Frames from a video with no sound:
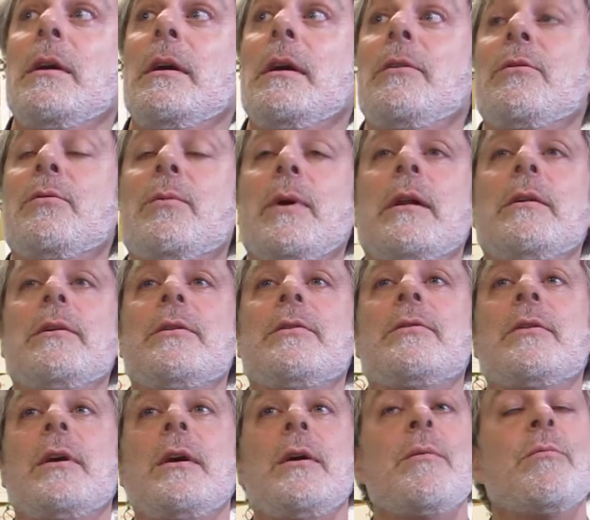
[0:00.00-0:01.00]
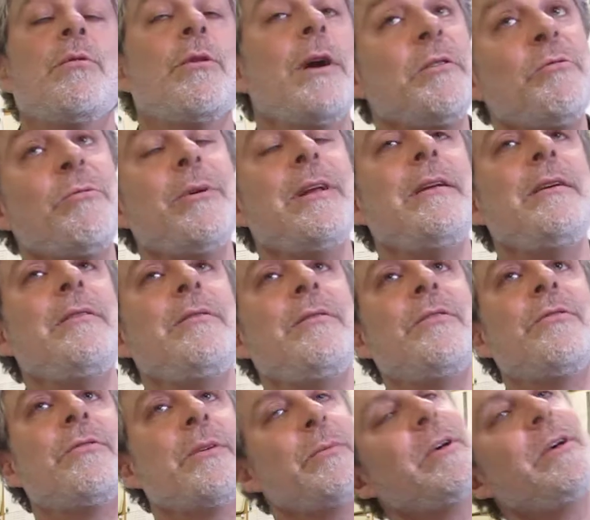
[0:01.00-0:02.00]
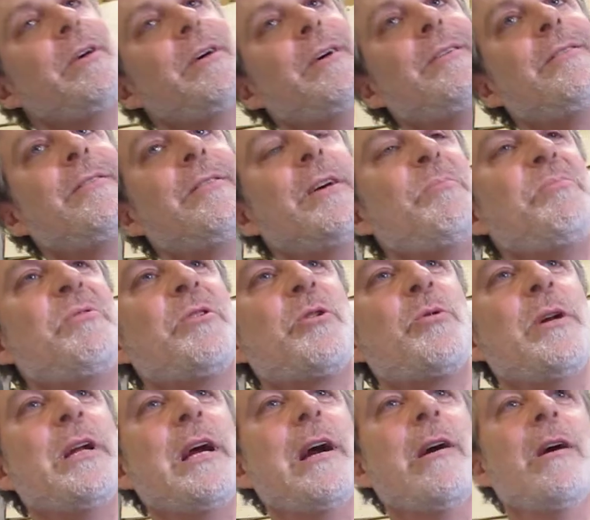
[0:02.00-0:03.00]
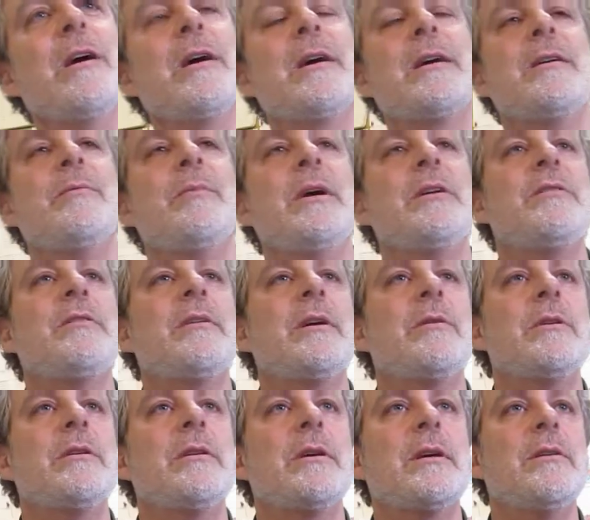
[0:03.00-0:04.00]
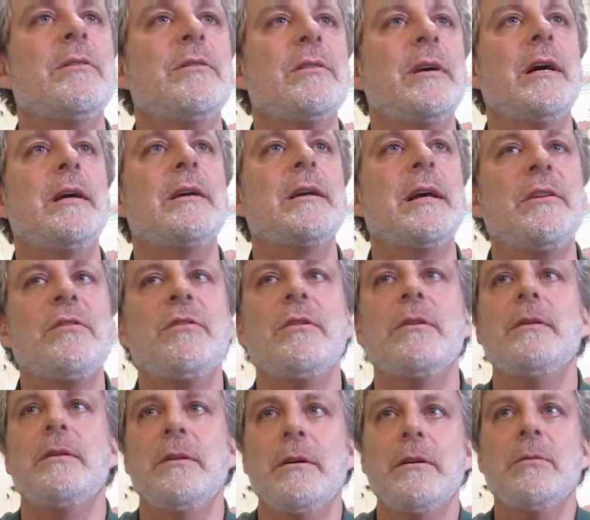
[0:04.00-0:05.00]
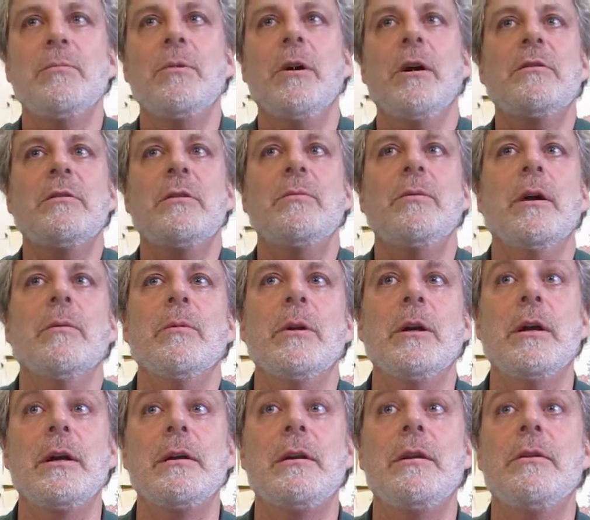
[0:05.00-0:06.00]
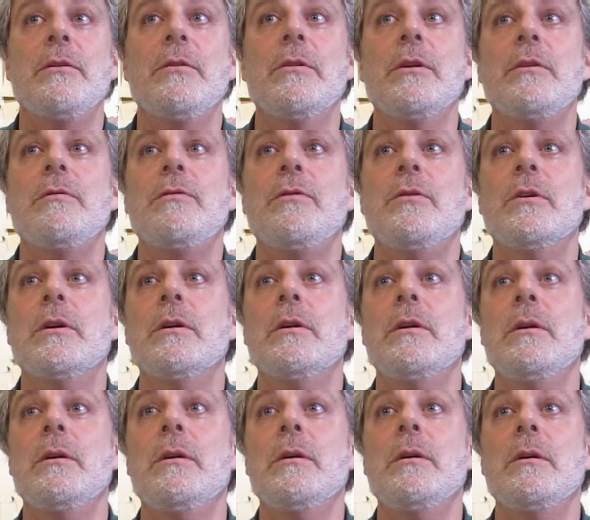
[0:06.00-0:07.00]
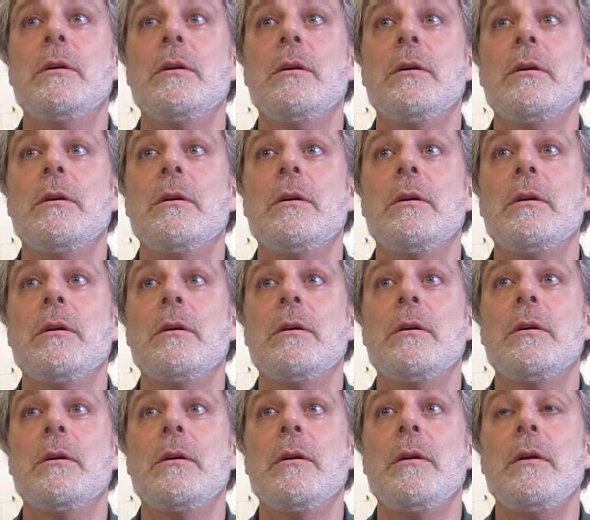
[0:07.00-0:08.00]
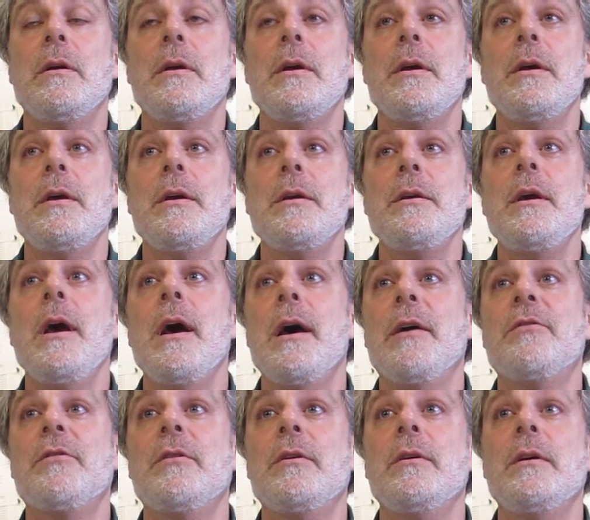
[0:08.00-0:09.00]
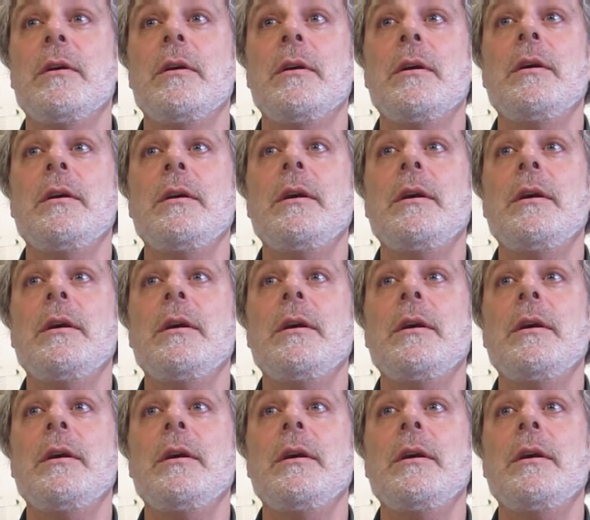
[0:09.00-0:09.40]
as well as press releases from a subsequent era, commencing with the consolidation of the Parks Department in 1934. Are those the documents you showed us before? Those are some reports?